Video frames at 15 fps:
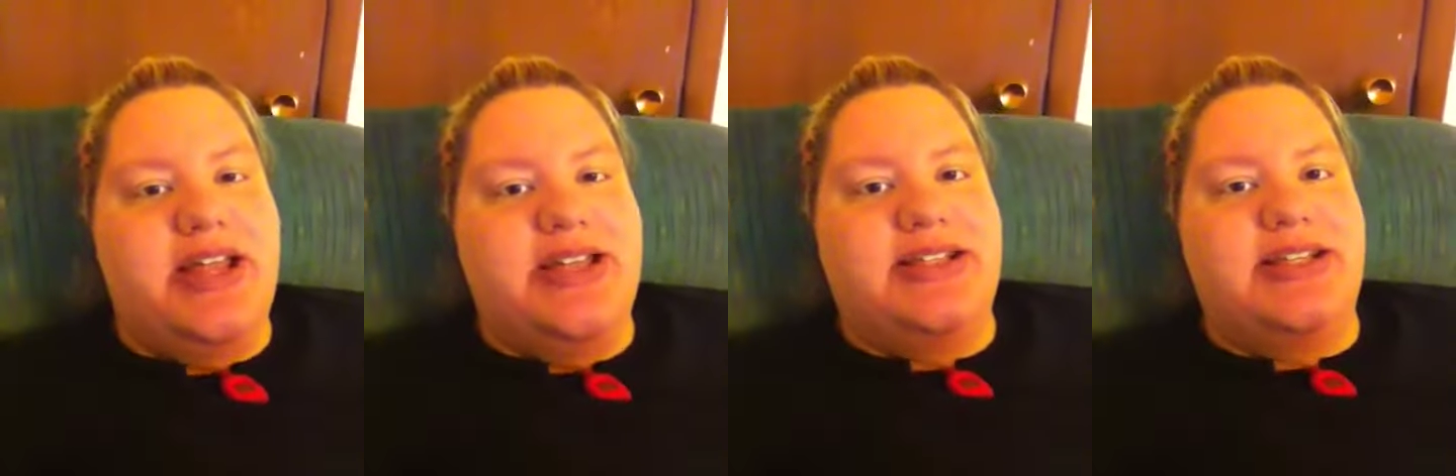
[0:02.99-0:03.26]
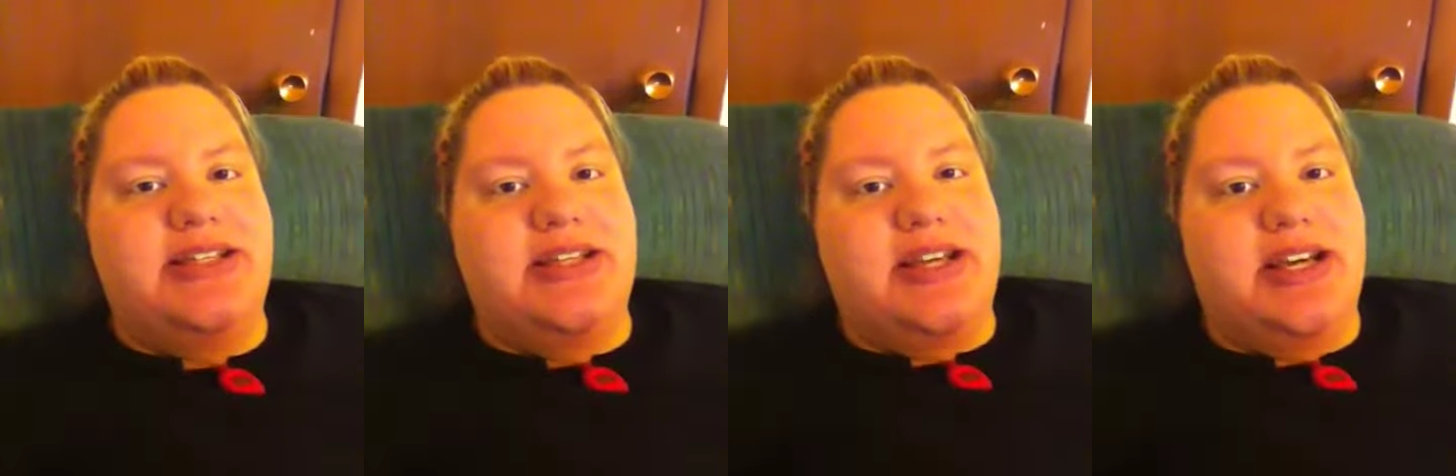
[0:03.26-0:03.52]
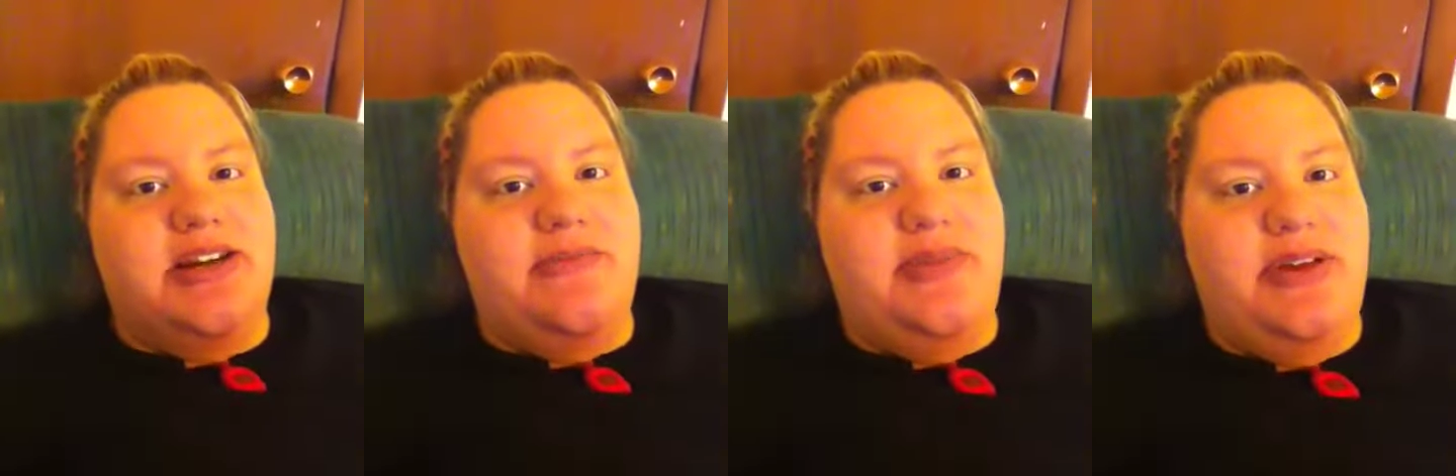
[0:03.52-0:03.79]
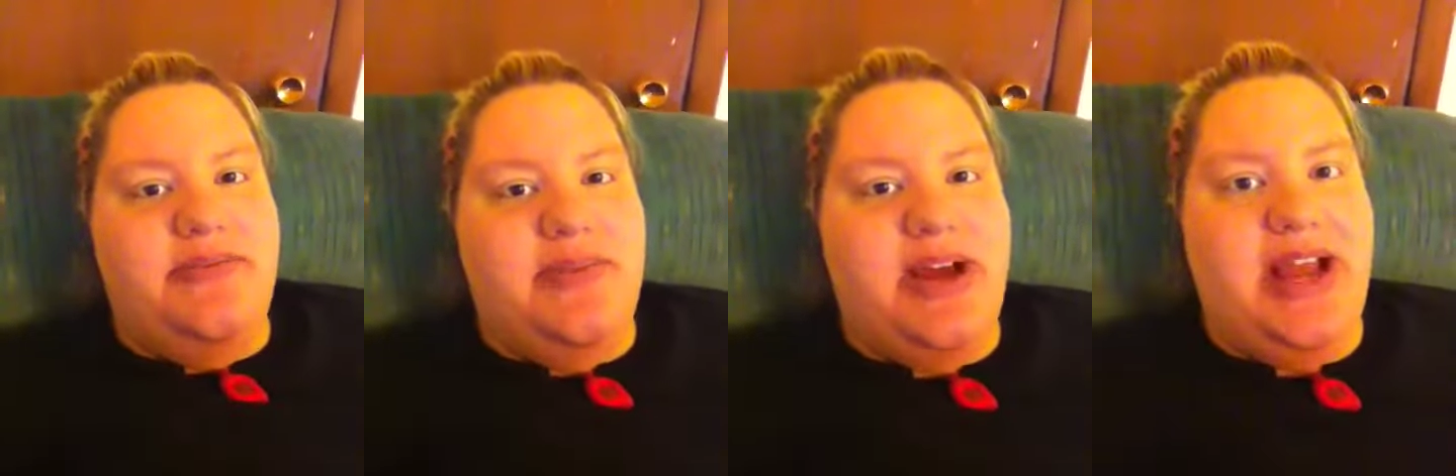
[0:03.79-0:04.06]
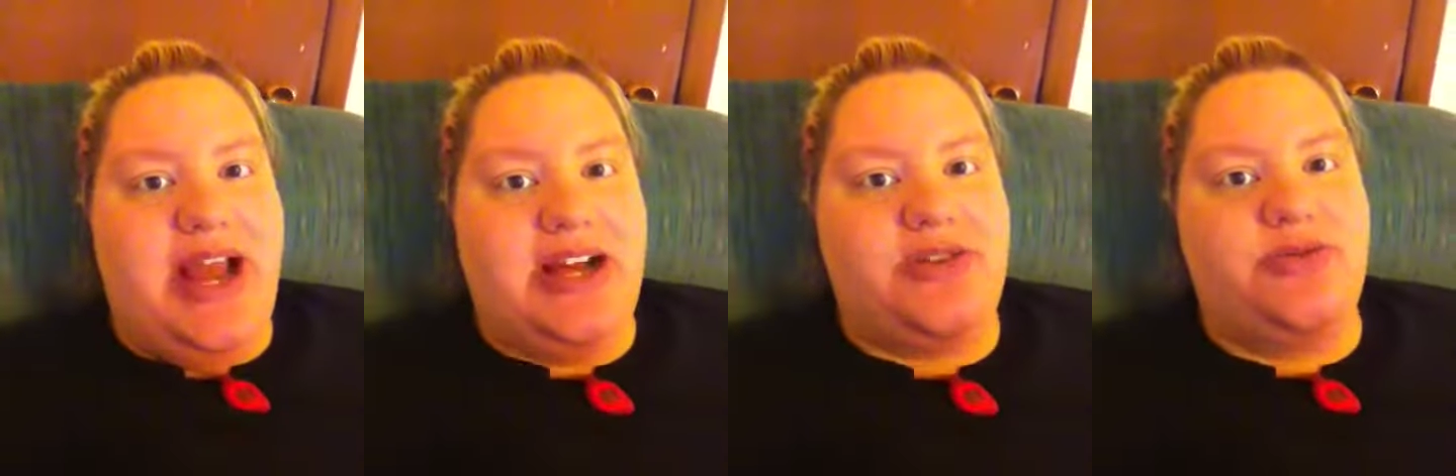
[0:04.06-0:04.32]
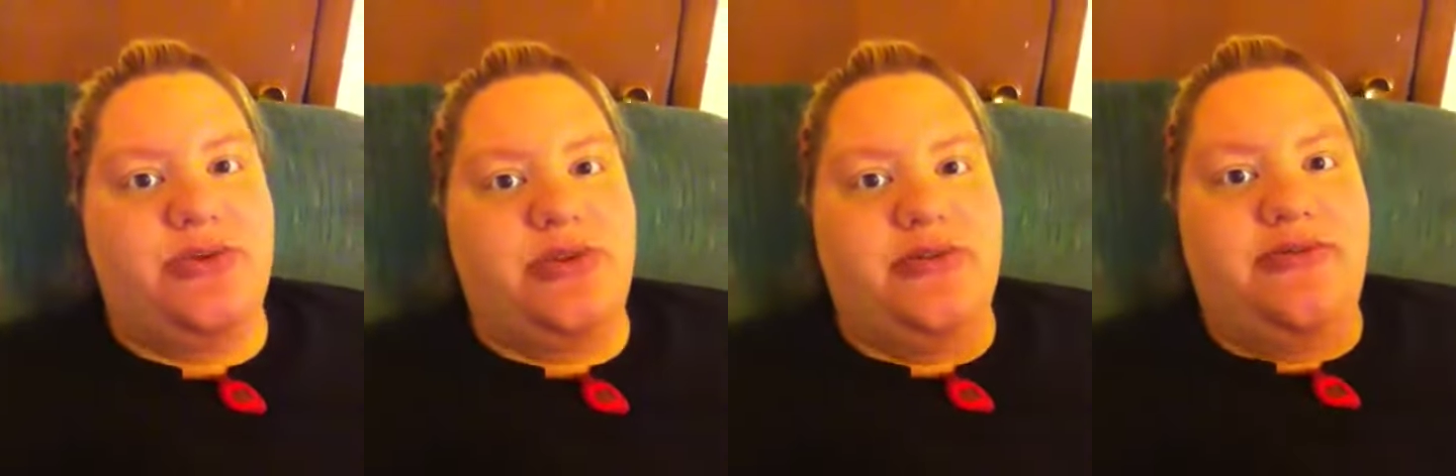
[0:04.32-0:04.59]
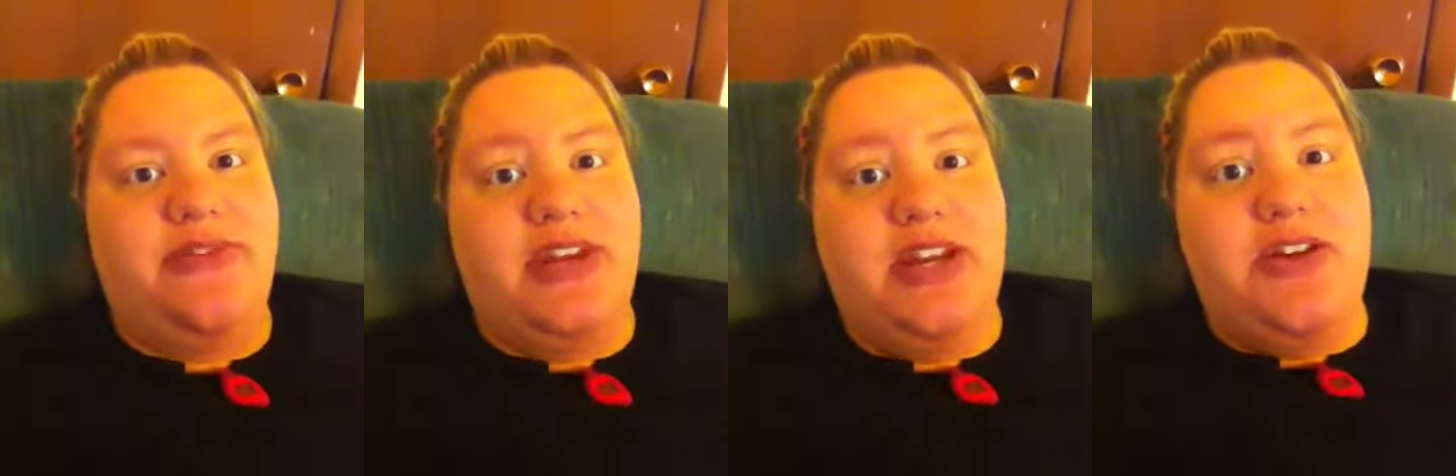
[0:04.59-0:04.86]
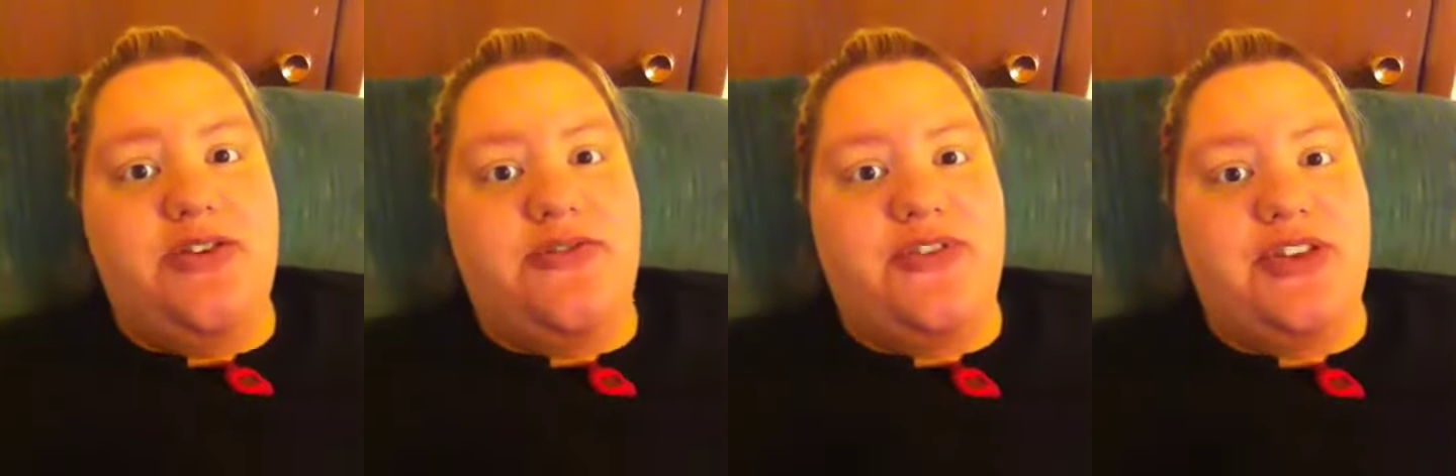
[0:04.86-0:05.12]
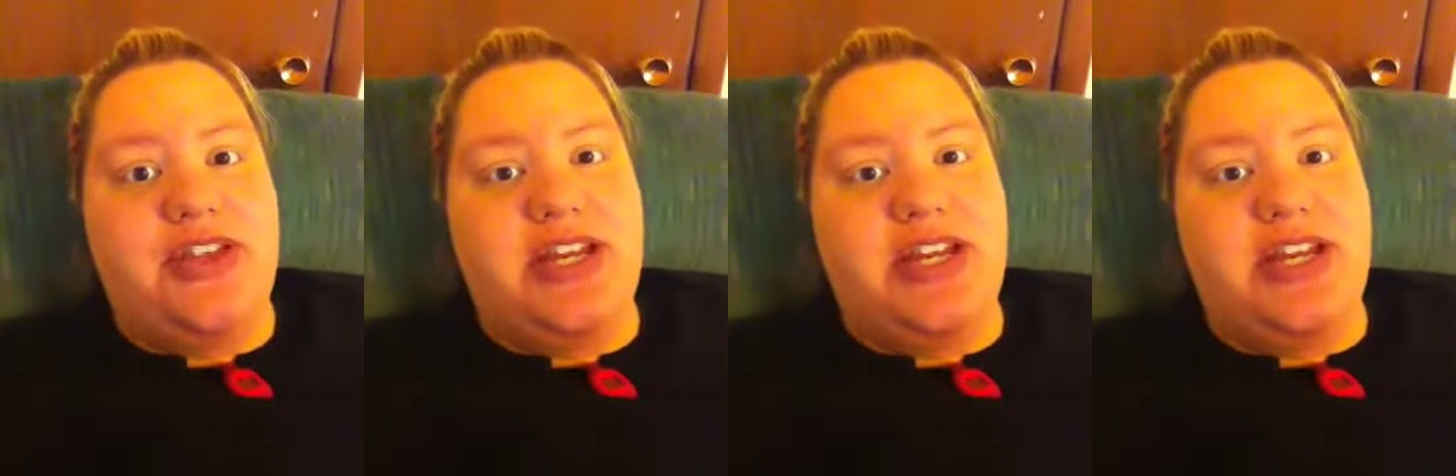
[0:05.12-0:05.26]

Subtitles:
This isn't going to be my actual video for